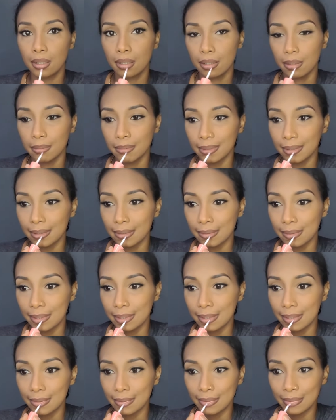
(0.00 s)
I'm gonna put
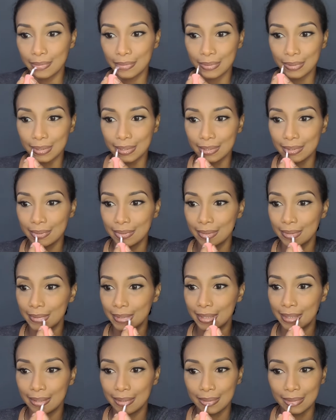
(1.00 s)
some lip oil over
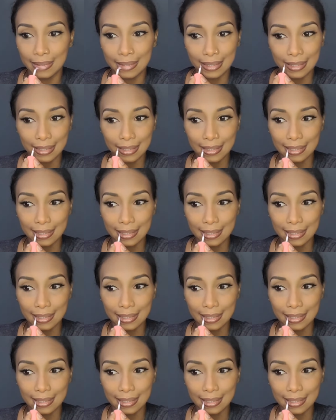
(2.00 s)
my lips.